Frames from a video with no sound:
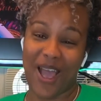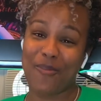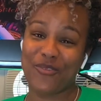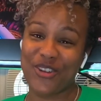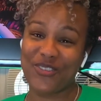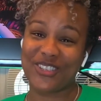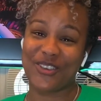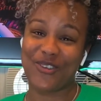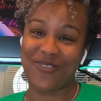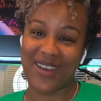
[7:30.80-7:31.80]
I'm real
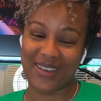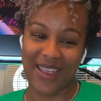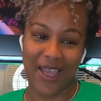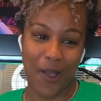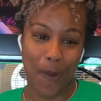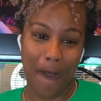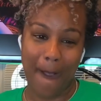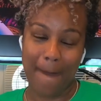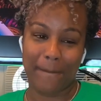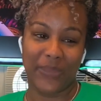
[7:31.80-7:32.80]
reserved right now,
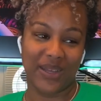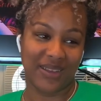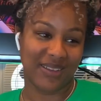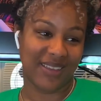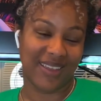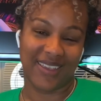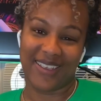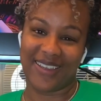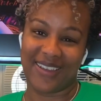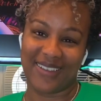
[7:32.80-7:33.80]
but
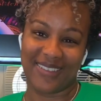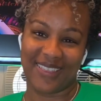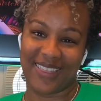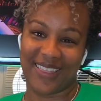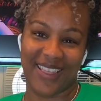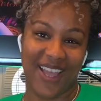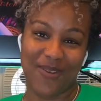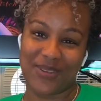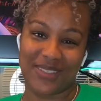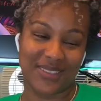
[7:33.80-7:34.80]
like I
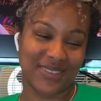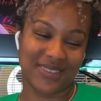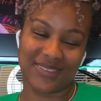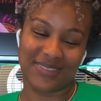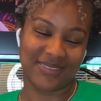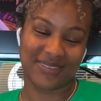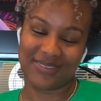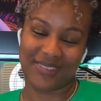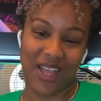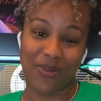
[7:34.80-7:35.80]
was,
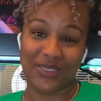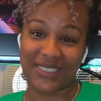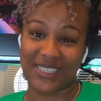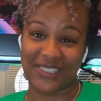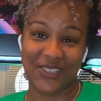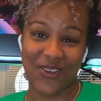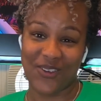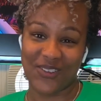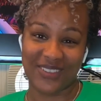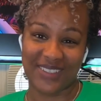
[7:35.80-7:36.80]
I was singing
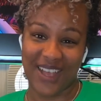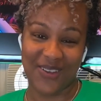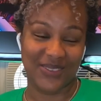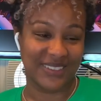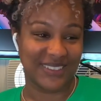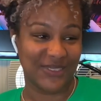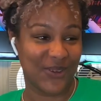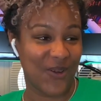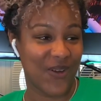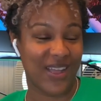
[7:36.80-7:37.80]
songs. I was doing
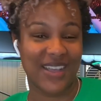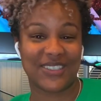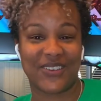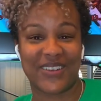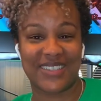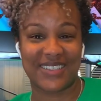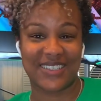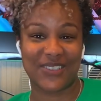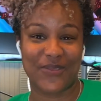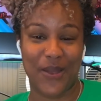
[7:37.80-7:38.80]
all kinds of
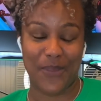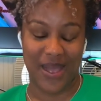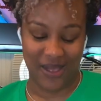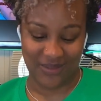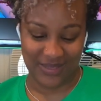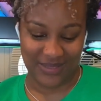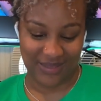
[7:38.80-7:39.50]
craziness around my house